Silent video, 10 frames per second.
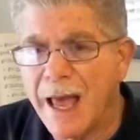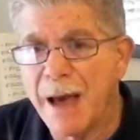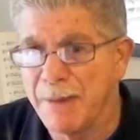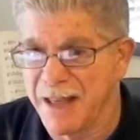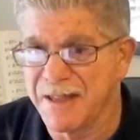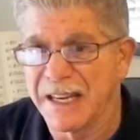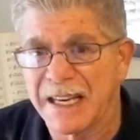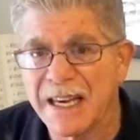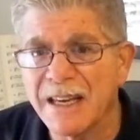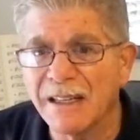am I
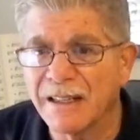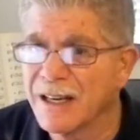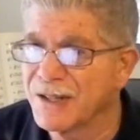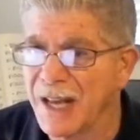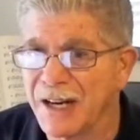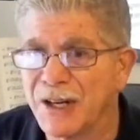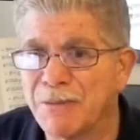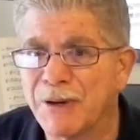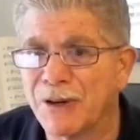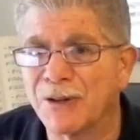thinking? Is that an
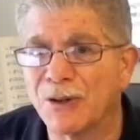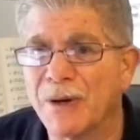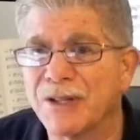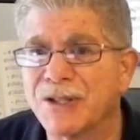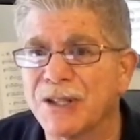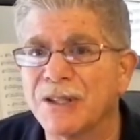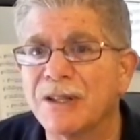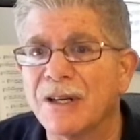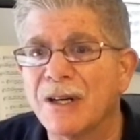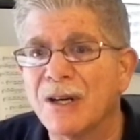empirical question?
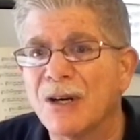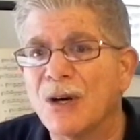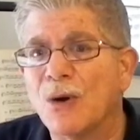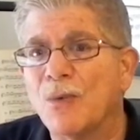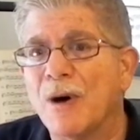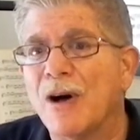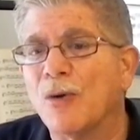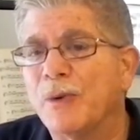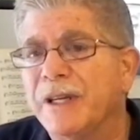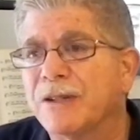
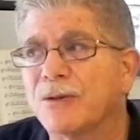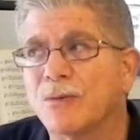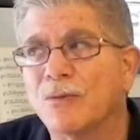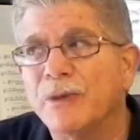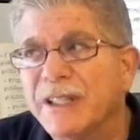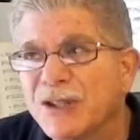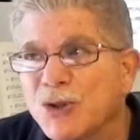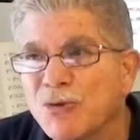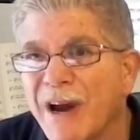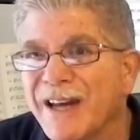Well, we
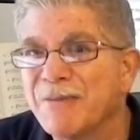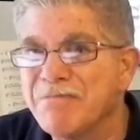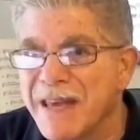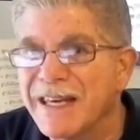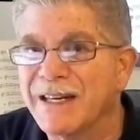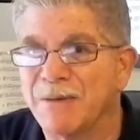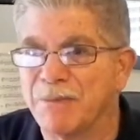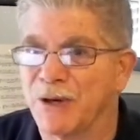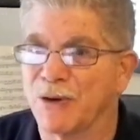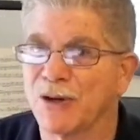try to make it
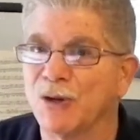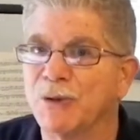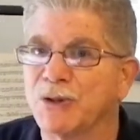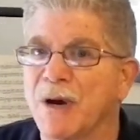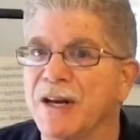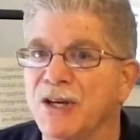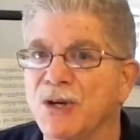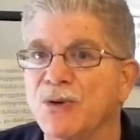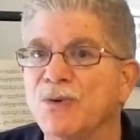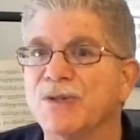empirical. We try to
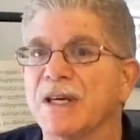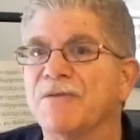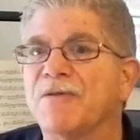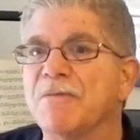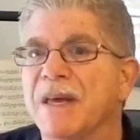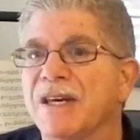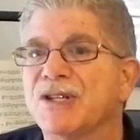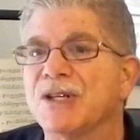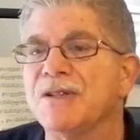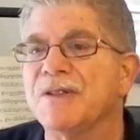use
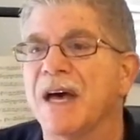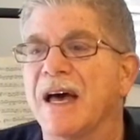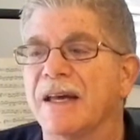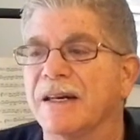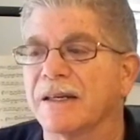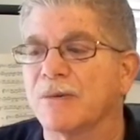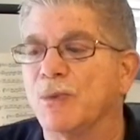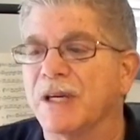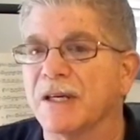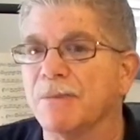information that
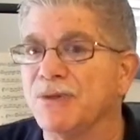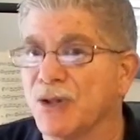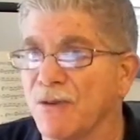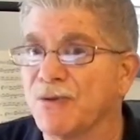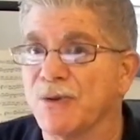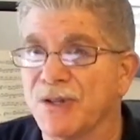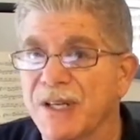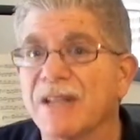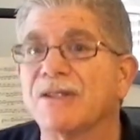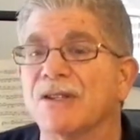we can observe through the
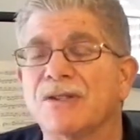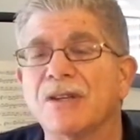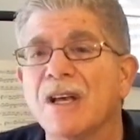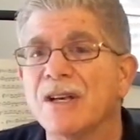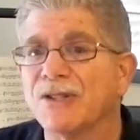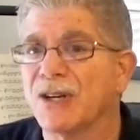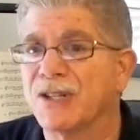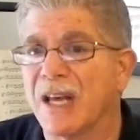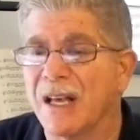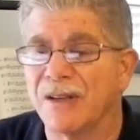senses, such
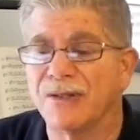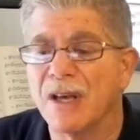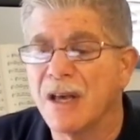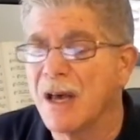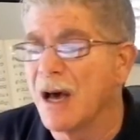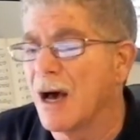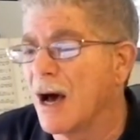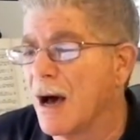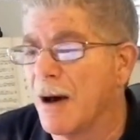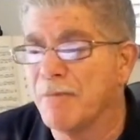as
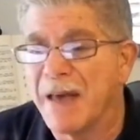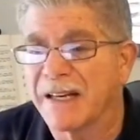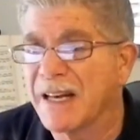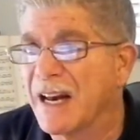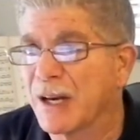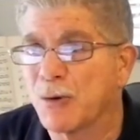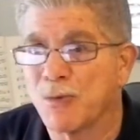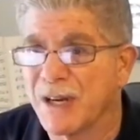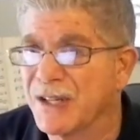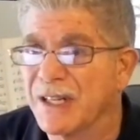magnetic
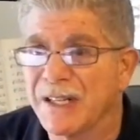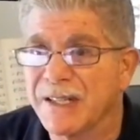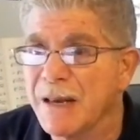resonance